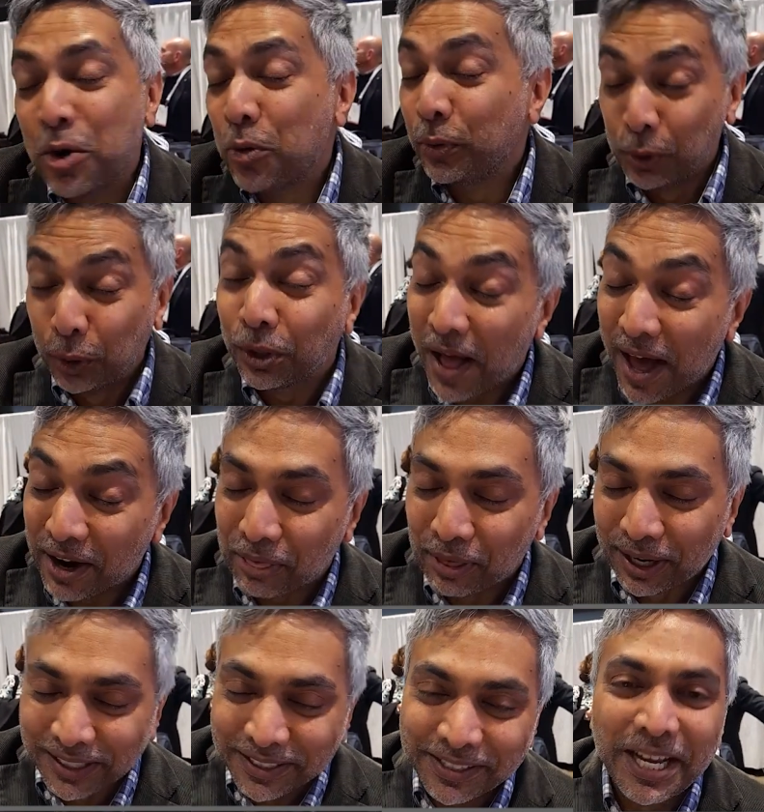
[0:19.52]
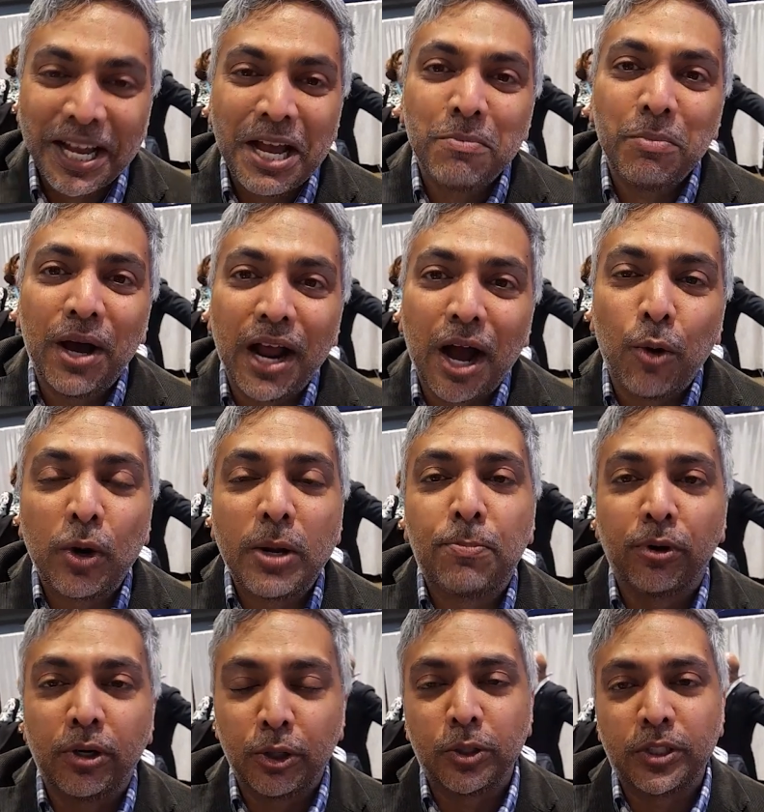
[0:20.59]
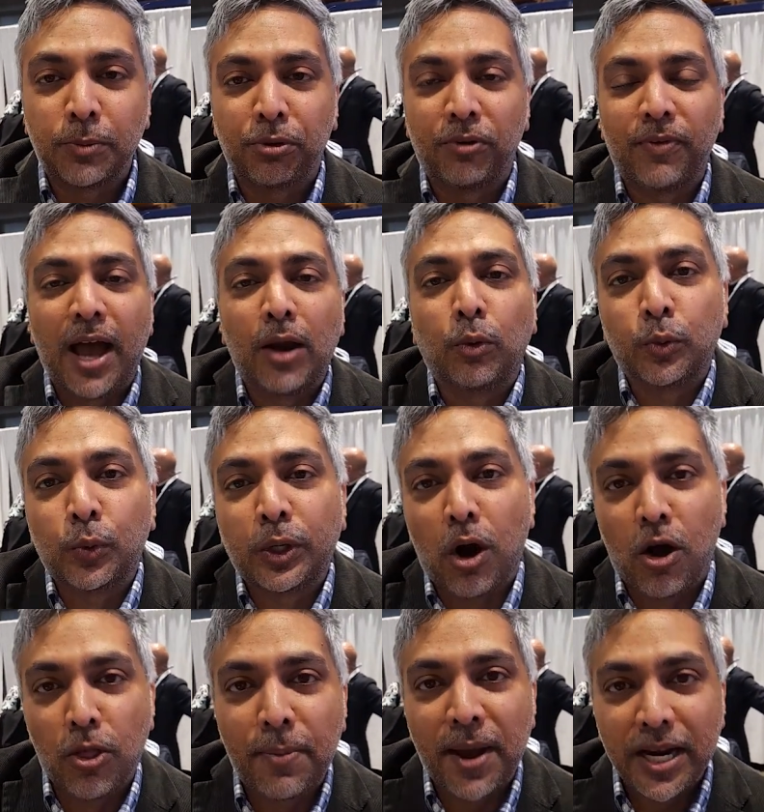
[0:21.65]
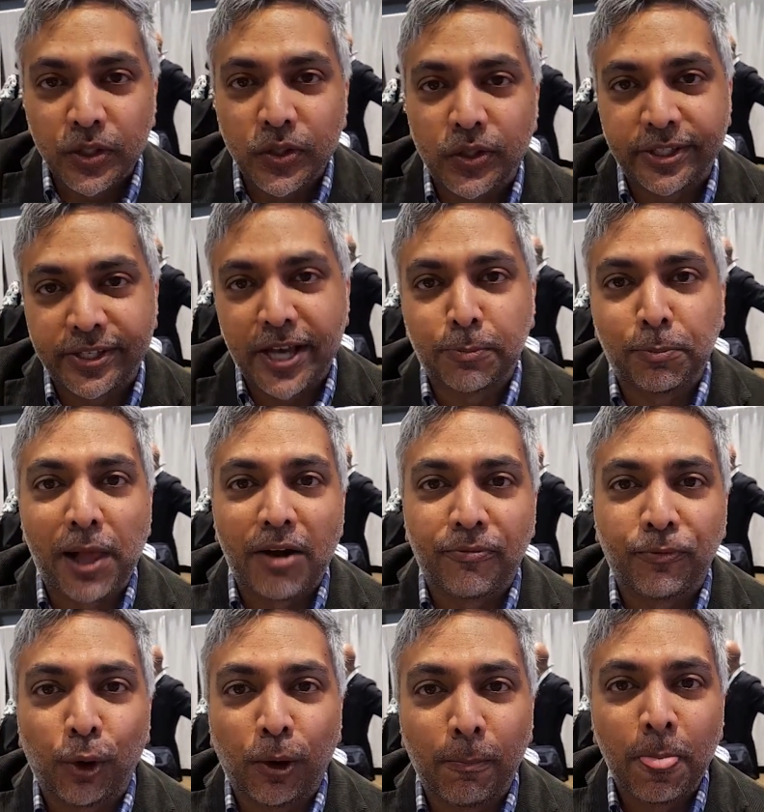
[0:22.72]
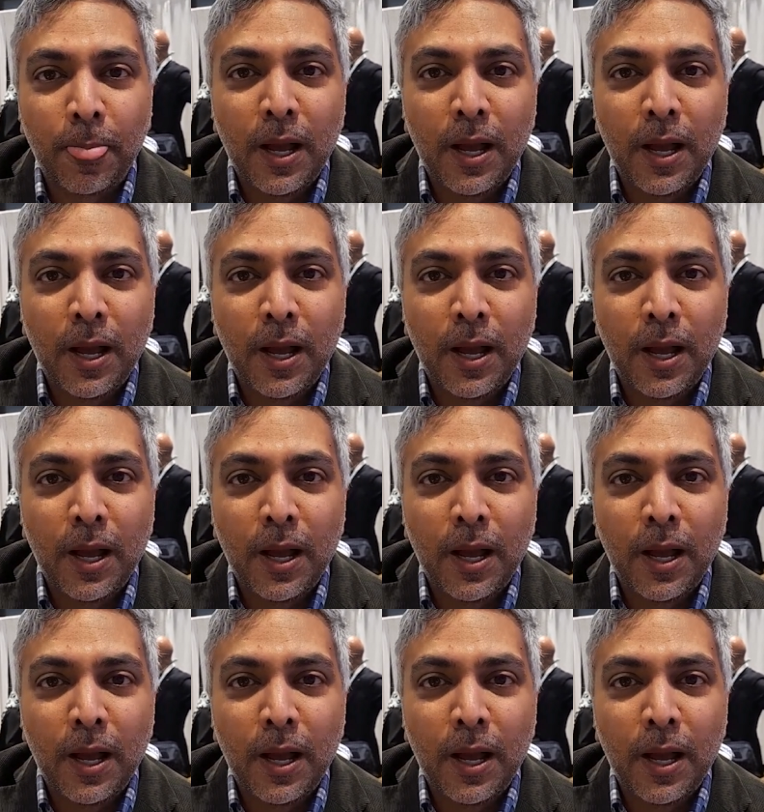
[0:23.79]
We do a lot of things, but we produce and provide what we call the Patient Success Platform.